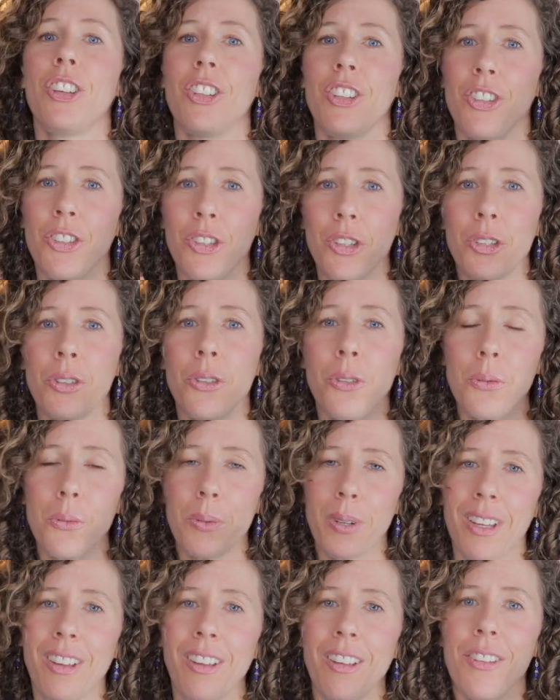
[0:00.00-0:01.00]
You
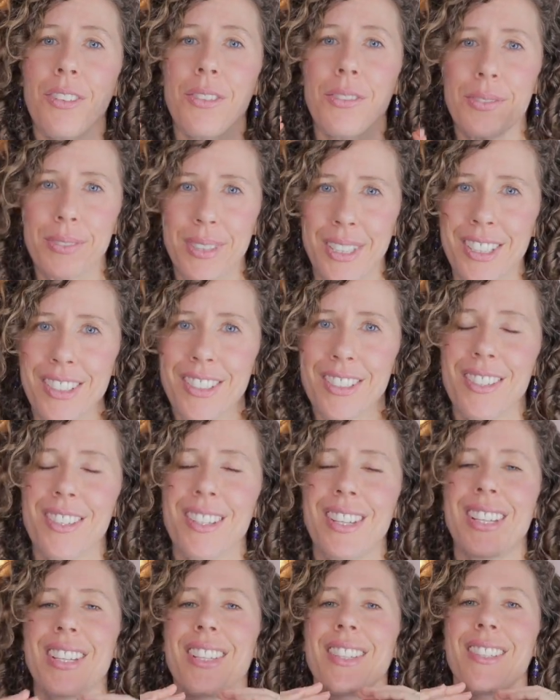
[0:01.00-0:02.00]
will feel
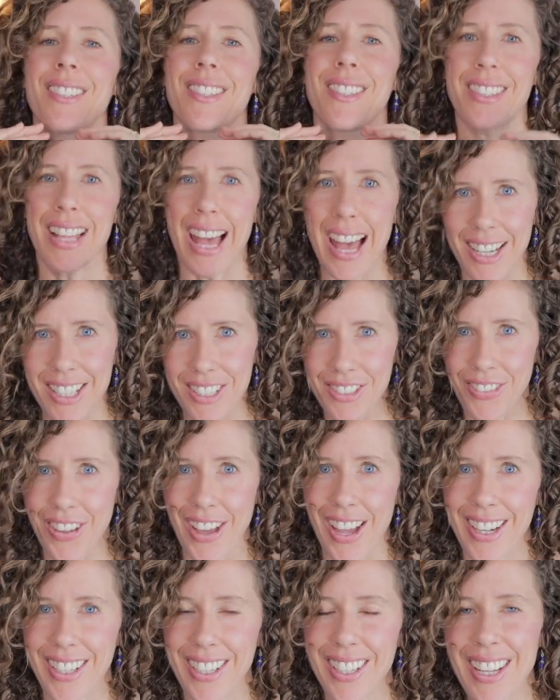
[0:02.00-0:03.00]

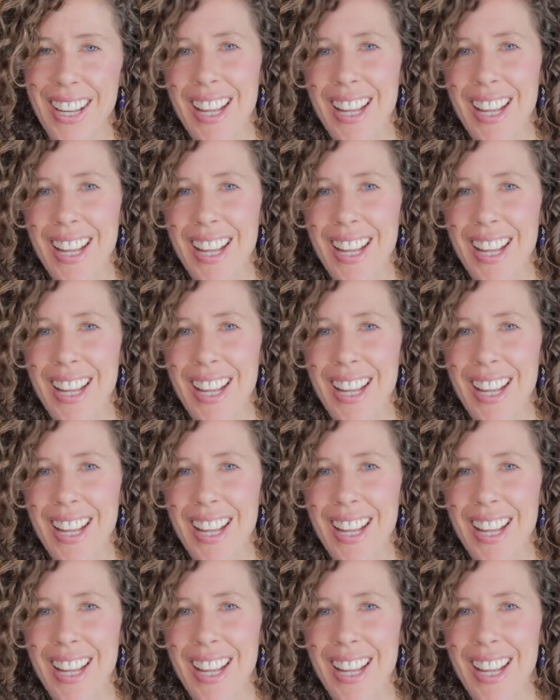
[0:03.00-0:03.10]
satisfied.